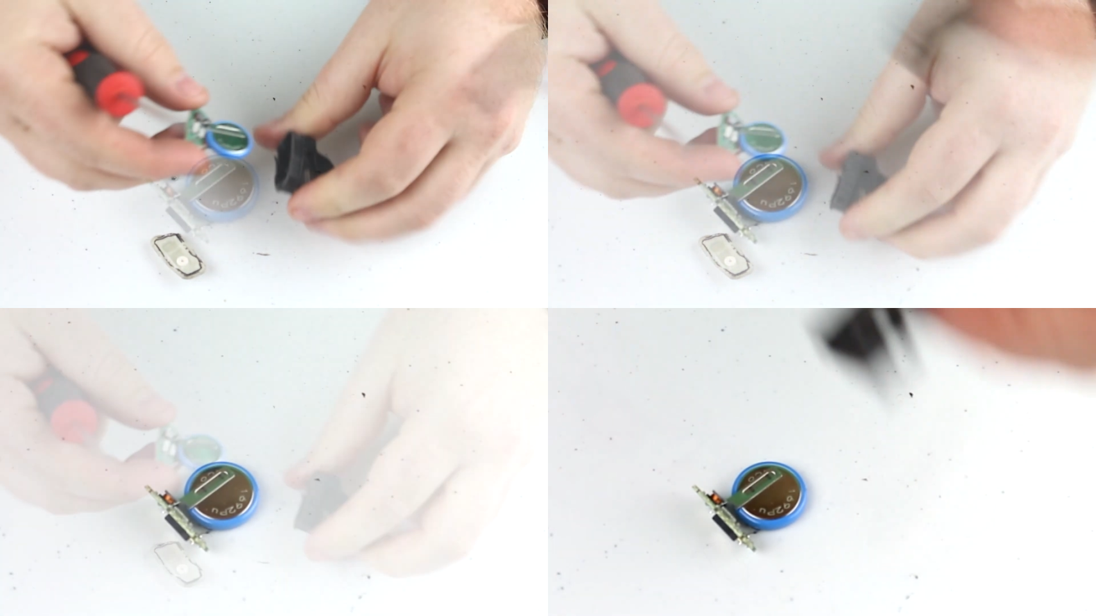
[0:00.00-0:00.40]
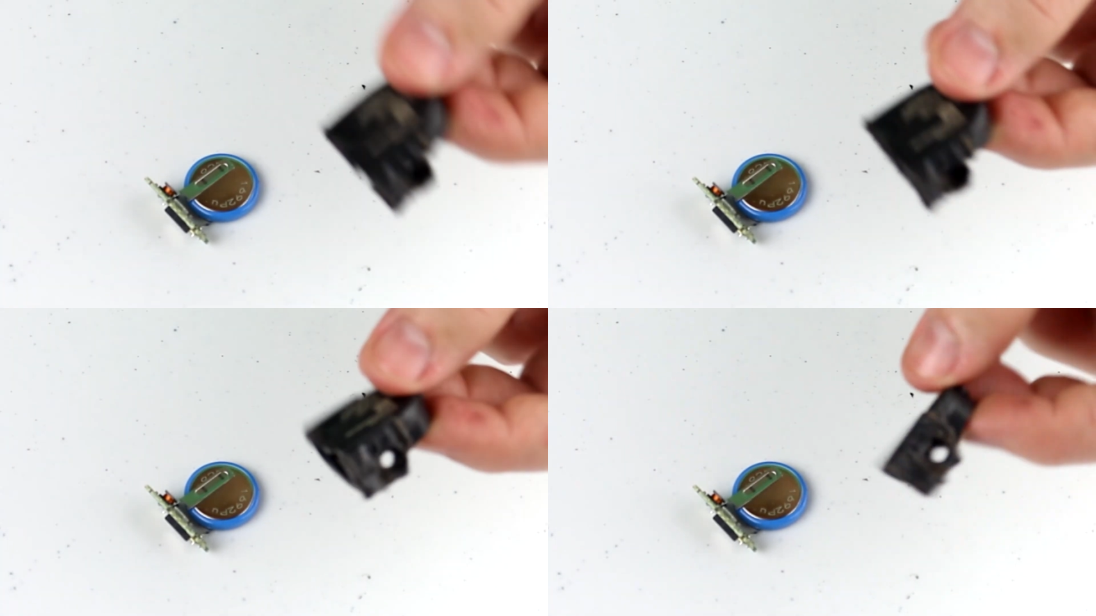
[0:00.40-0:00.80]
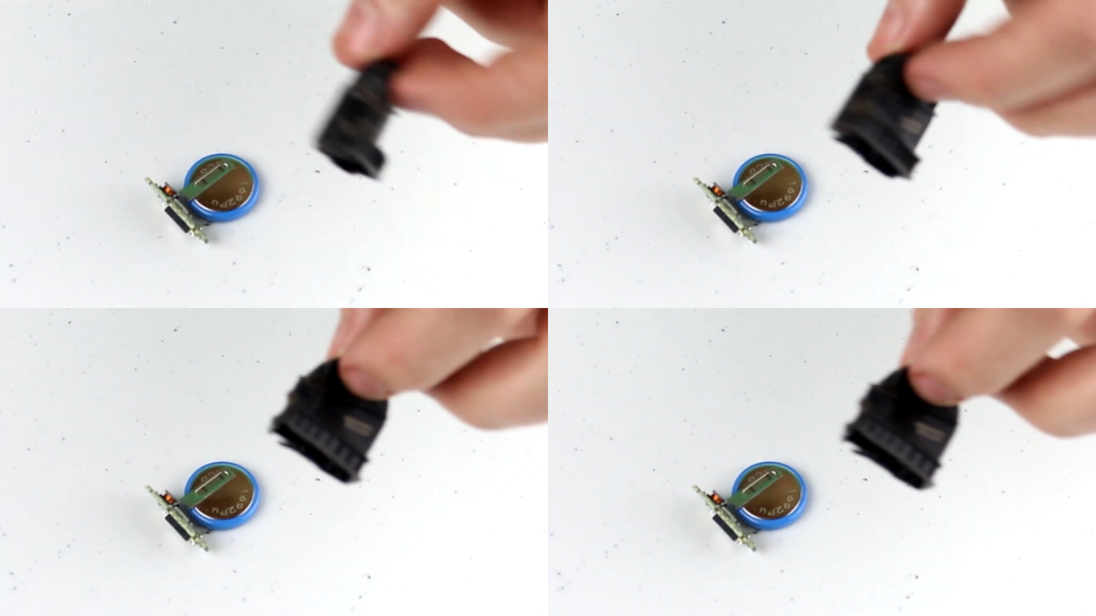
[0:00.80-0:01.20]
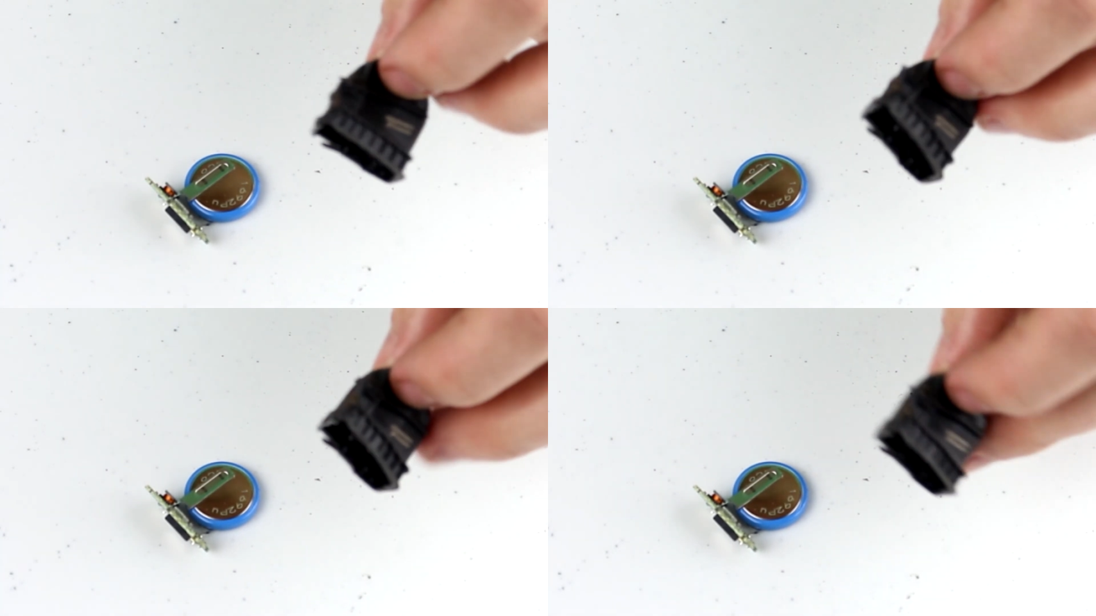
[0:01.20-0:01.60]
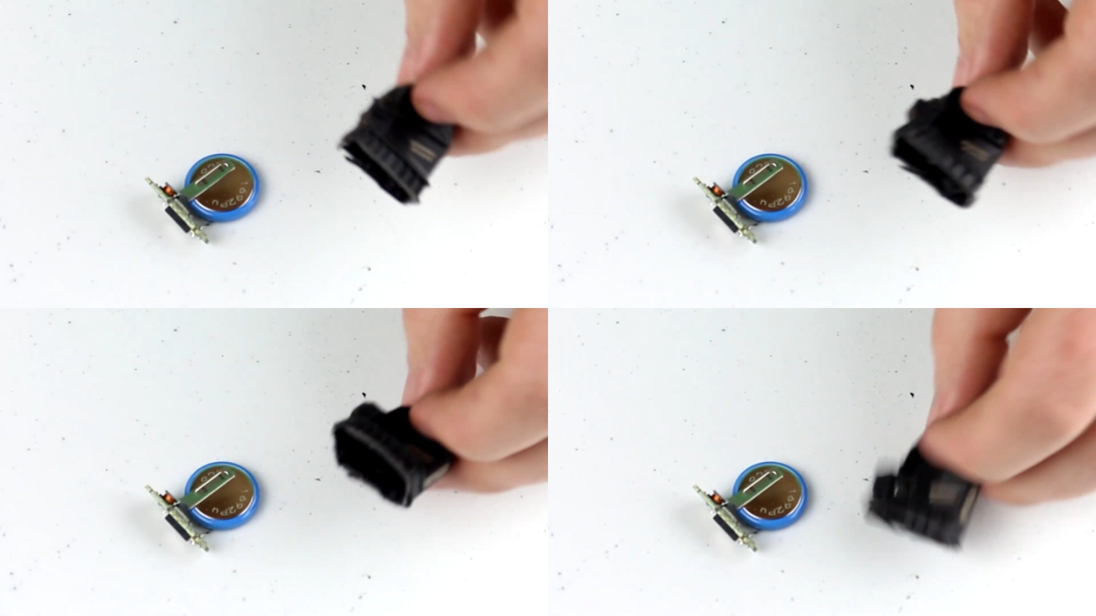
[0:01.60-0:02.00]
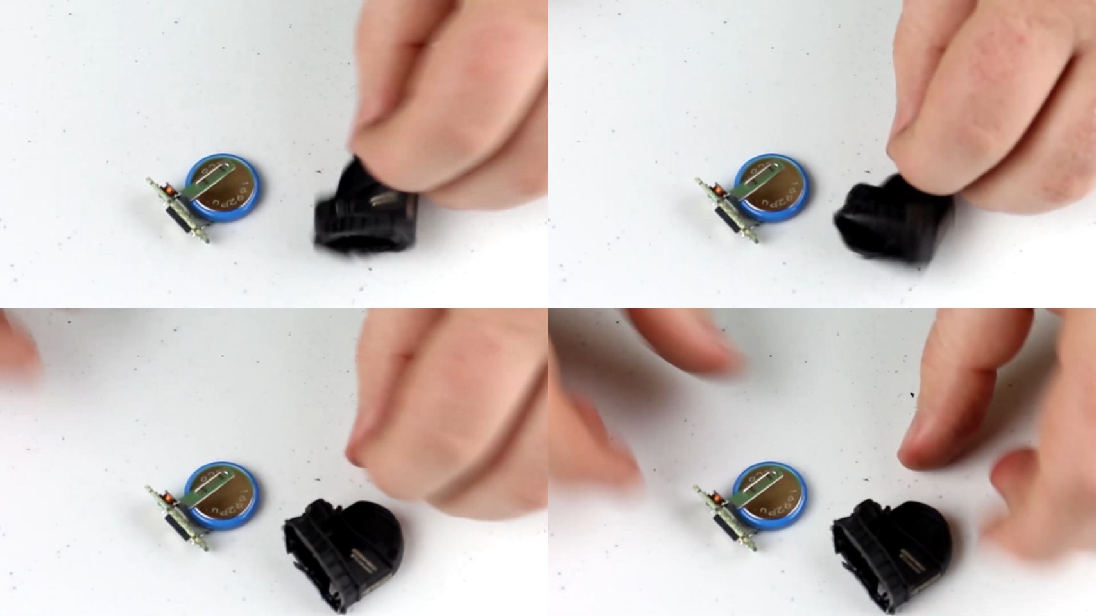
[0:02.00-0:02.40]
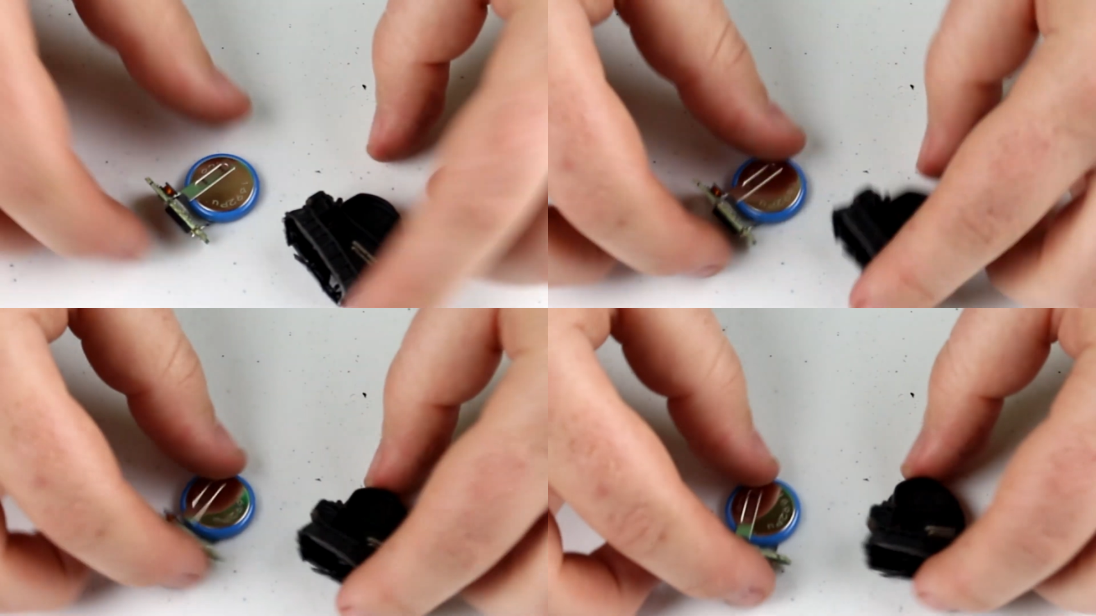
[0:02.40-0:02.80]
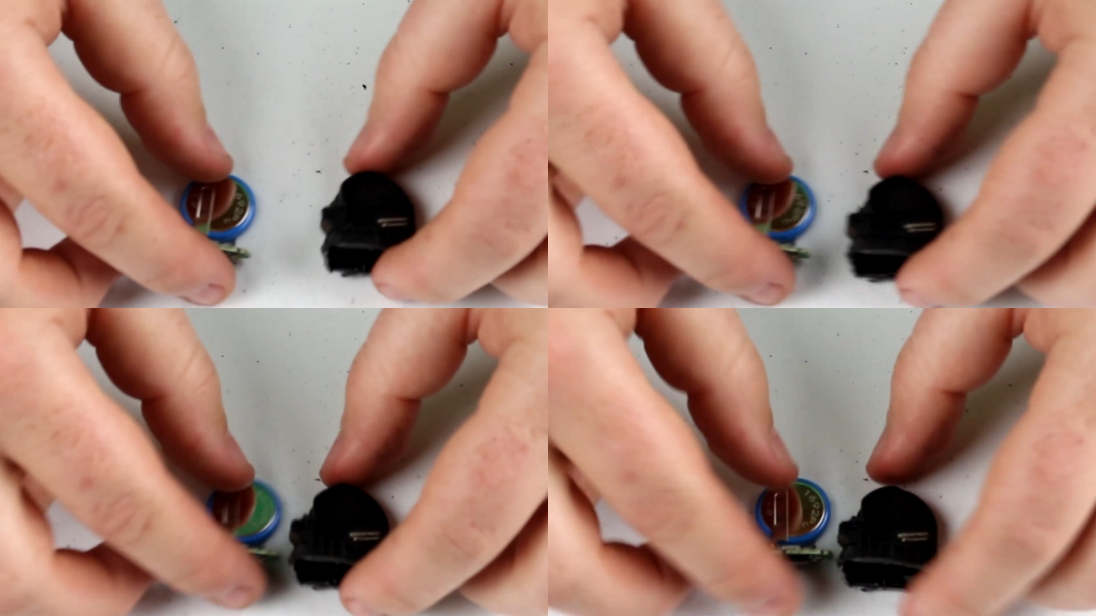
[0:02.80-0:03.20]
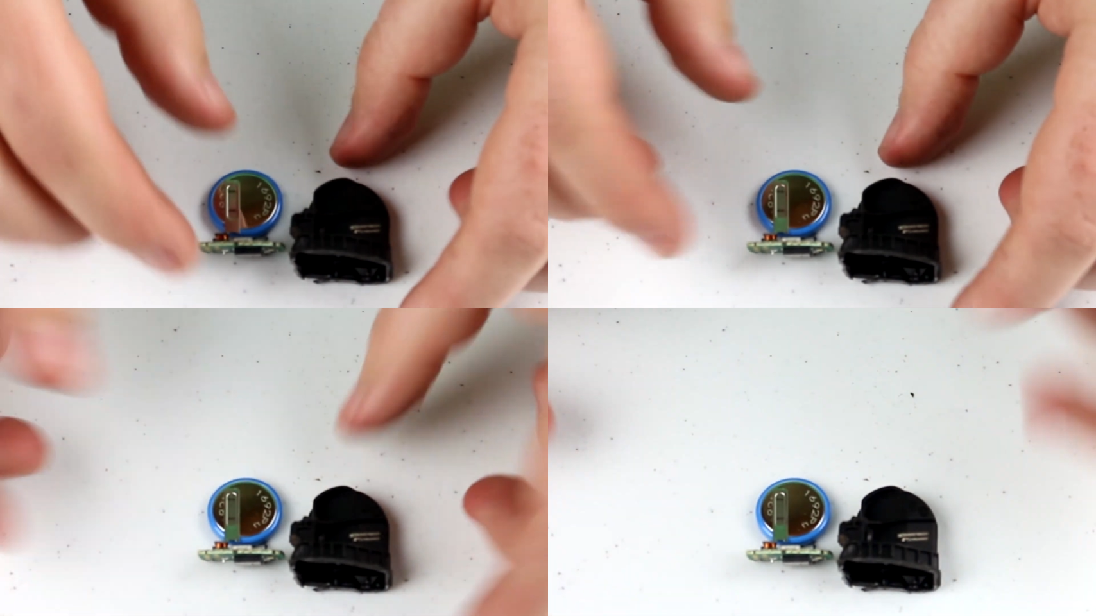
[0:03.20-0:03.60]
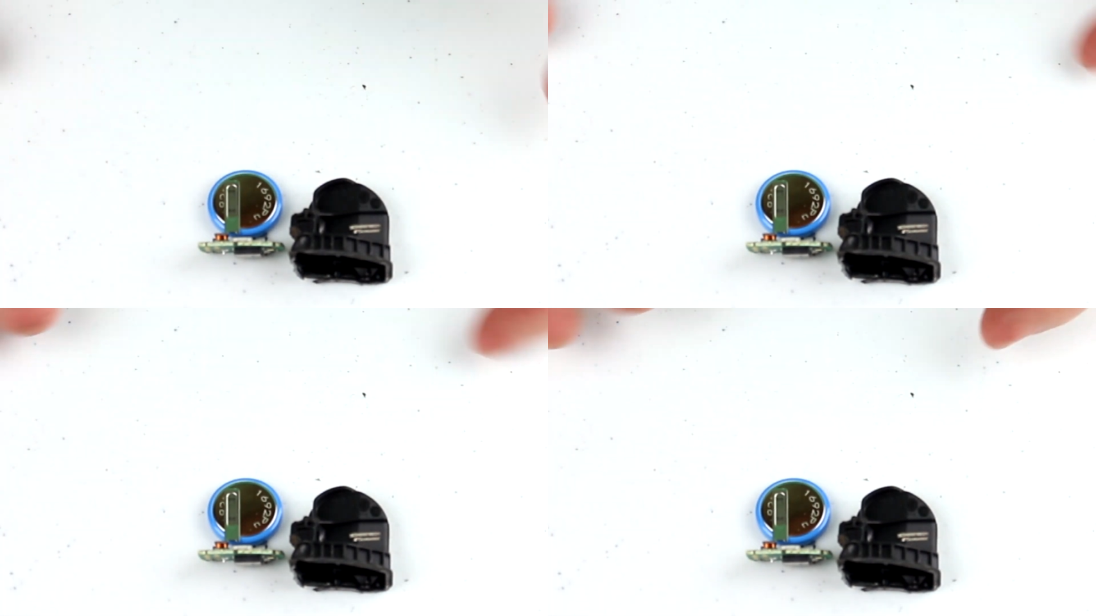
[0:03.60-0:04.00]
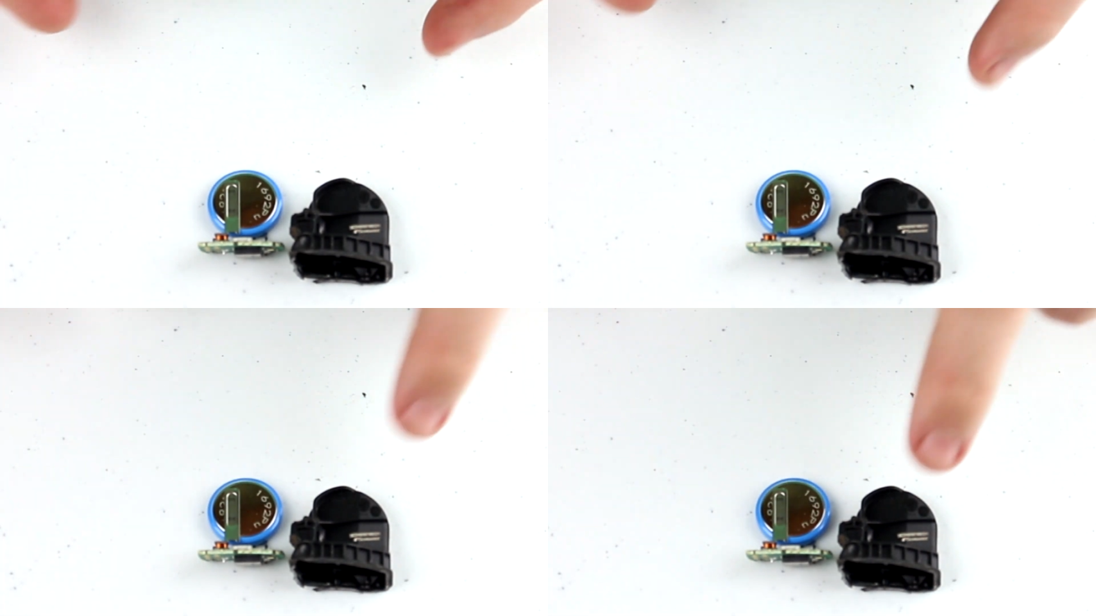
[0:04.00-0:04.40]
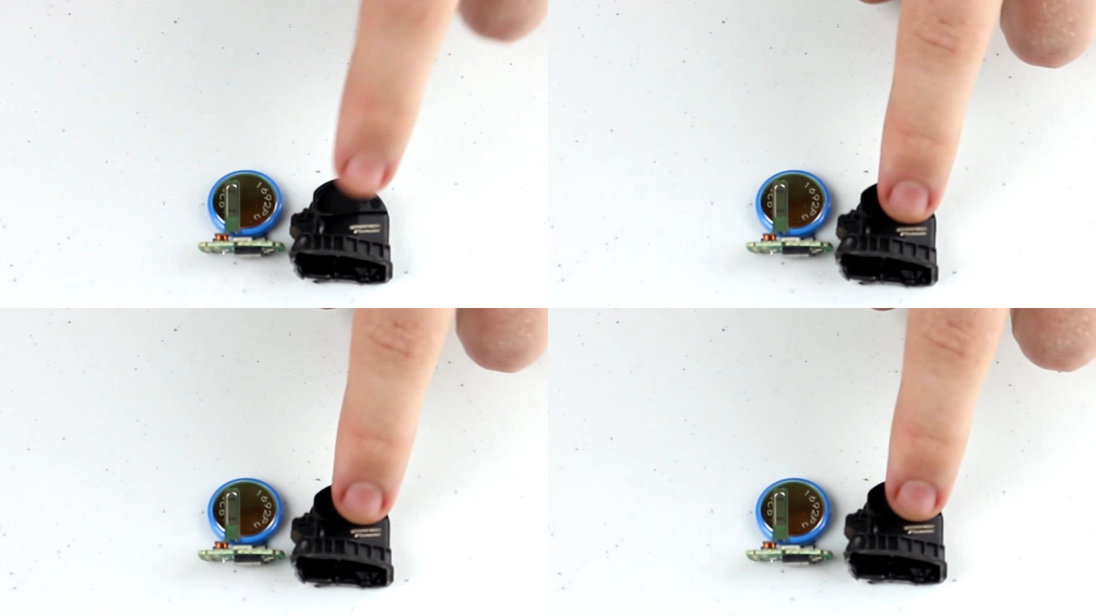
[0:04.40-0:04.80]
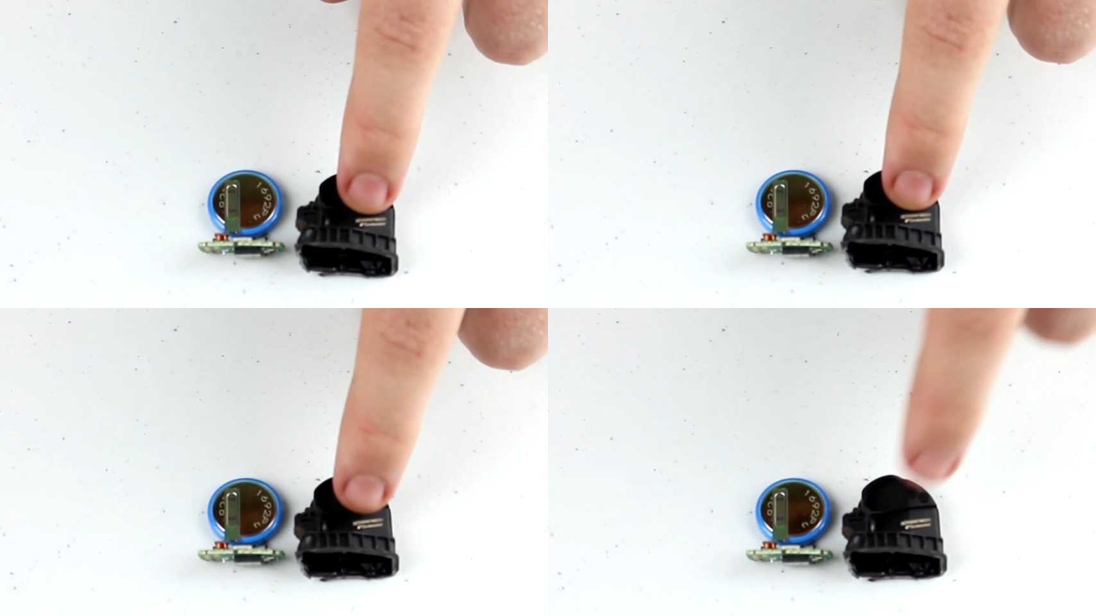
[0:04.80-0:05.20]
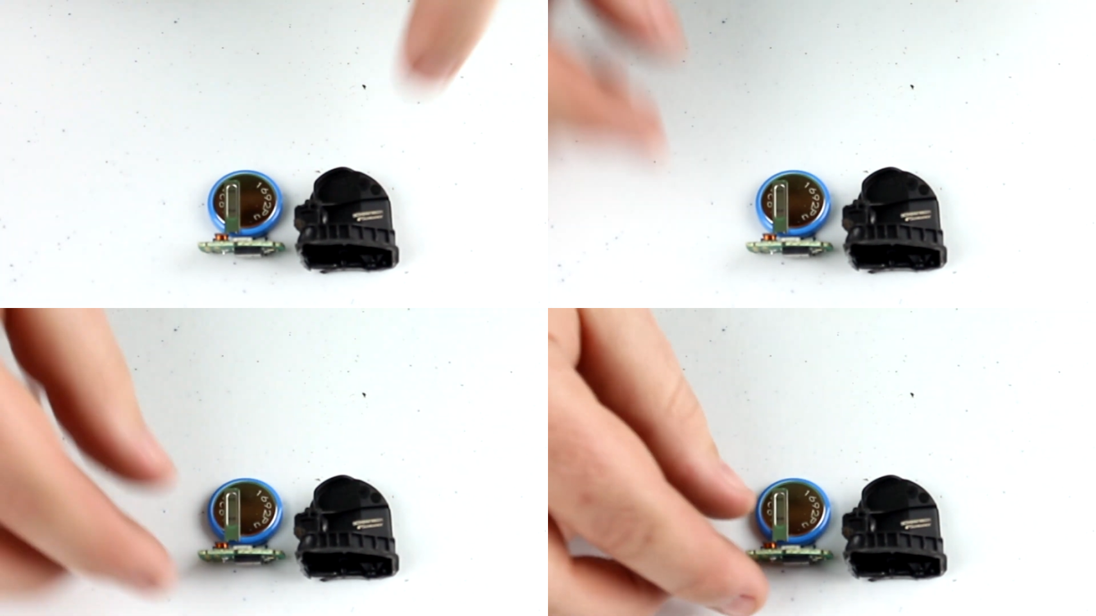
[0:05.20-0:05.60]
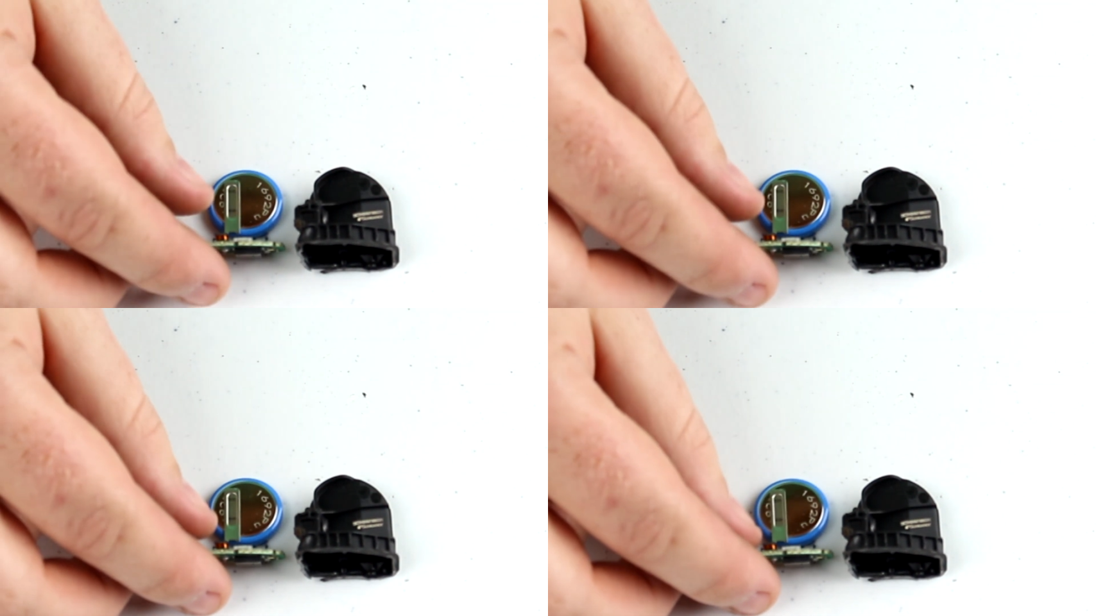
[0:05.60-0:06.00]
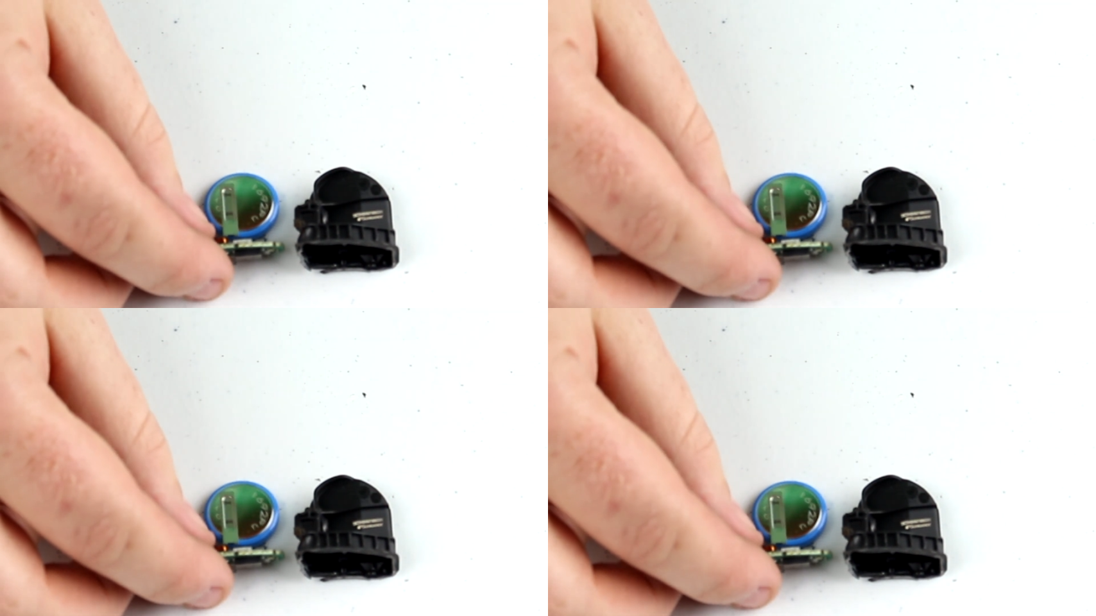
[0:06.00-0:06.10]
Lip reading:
(no speaker visible)